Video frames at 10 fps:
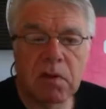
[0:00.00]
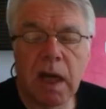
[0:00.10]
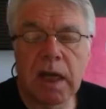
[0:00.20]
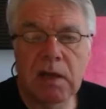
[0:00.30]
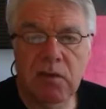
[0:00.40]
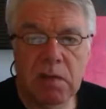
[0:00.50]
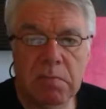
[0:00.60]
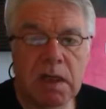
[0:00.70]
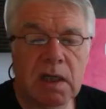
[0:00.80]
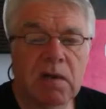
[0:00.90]

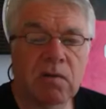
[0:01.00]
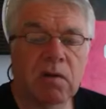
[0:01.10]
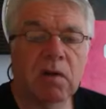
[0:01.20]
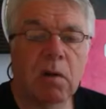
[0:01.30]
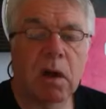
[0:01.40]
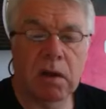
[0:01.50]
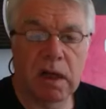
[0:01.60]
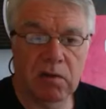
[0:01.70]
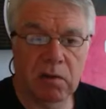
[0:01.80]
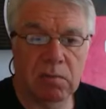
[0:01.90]
ATBs are
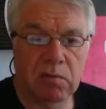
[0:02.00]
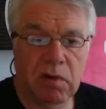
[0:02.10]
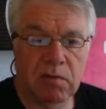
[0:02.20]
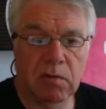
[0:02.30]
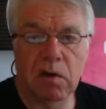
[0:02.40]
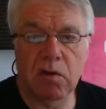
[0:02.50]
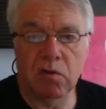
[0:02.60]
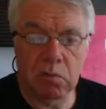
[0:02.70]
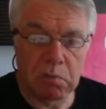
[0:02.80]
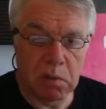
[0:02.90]
getting
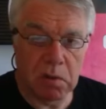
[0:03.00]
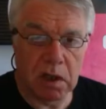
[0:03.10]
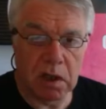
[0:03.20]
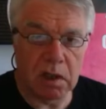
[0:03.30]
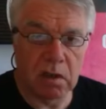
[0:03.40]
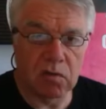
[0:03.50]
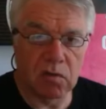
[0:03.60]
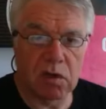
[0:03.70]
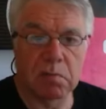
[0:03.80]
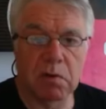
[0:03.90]
preferential booking
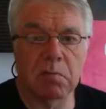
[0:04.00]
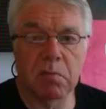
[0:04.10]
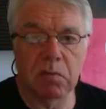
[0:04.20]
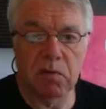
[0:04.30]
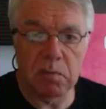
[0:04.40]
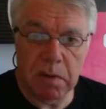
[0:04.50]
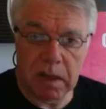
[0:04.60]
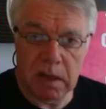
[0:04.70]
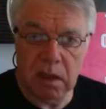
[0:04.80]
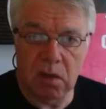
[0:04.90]
treatment
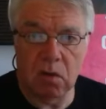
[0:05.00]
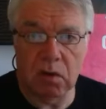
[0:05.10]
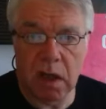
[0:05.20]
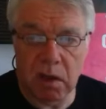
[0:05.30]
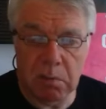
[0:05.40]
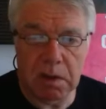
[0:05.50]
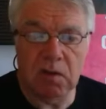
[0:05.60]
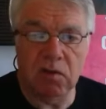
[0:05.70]
depending on how many